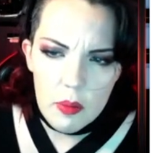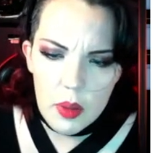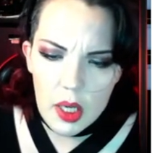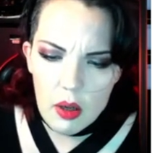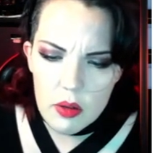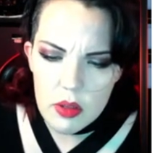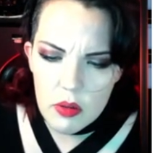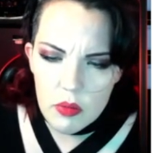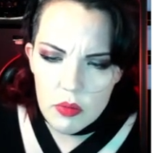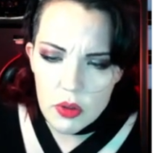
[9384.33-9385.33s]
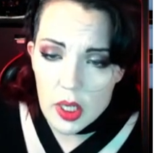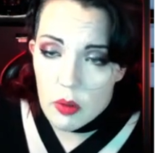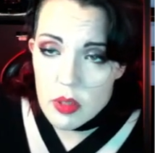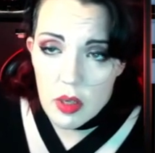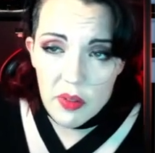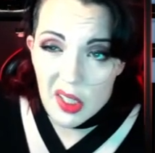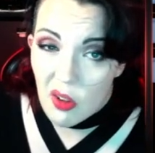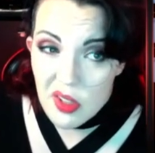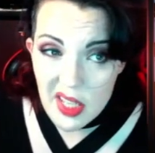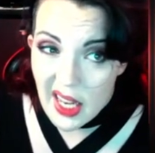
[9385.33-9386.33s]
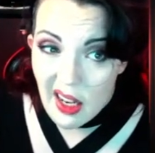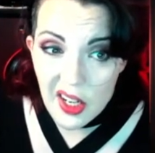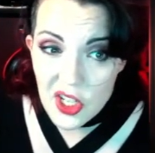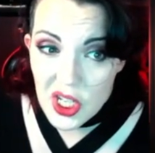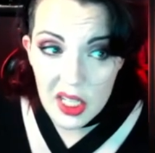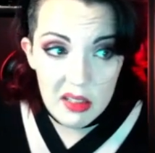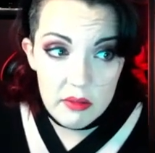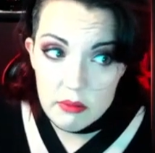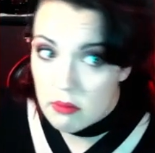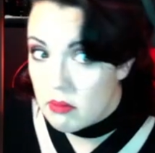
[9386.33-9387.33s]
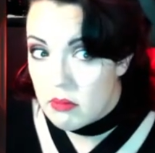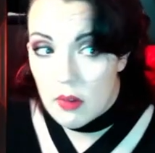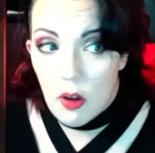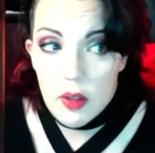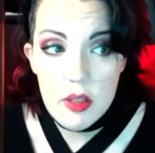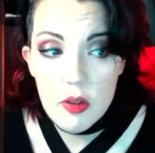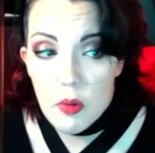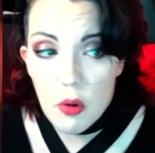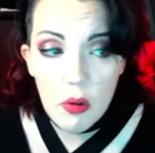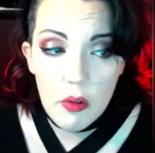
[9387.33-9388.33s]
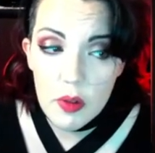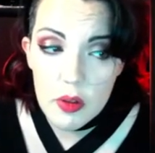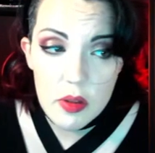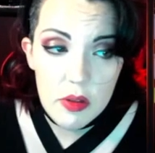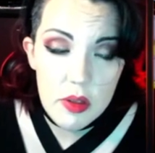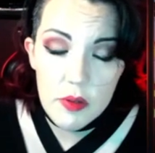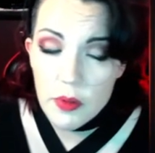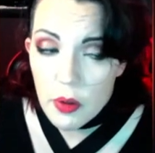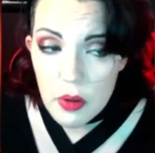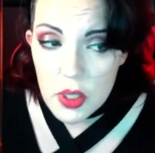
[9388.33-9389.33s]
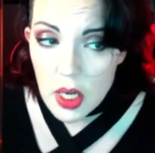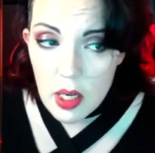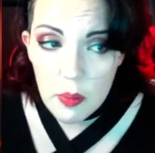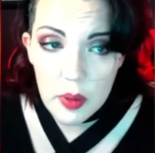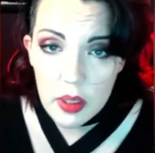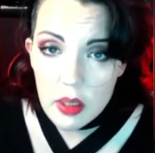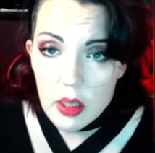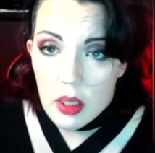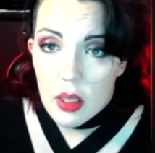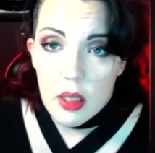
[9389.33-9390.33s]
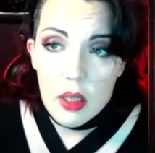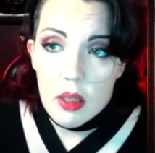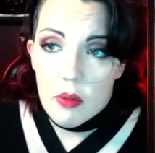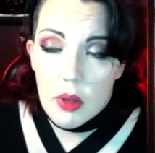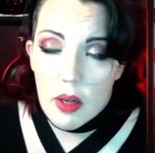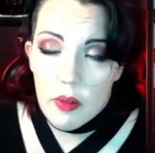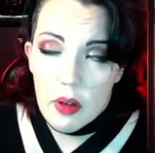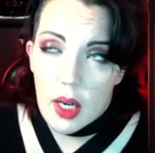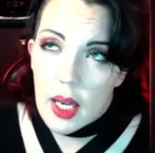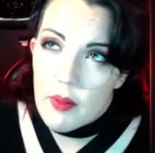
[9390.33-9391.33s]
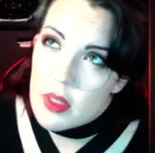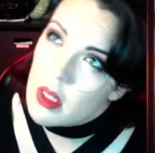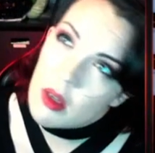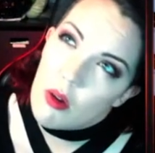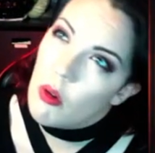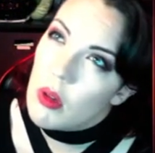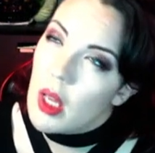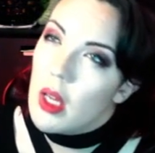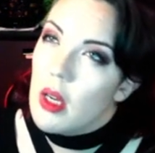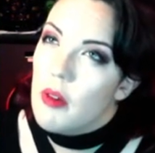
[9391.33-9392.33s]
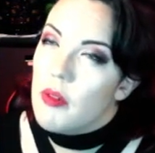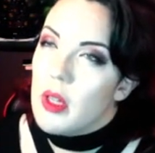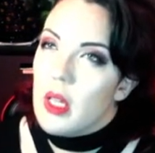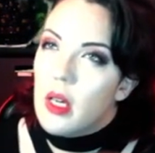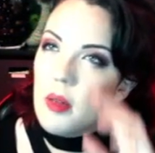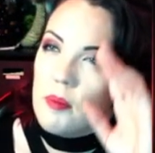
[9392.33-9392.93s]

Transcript: But I also try new stuff, like all this AI shit, all these new neural filters and Photoshop and whatever. I haven't done a whole lot of the,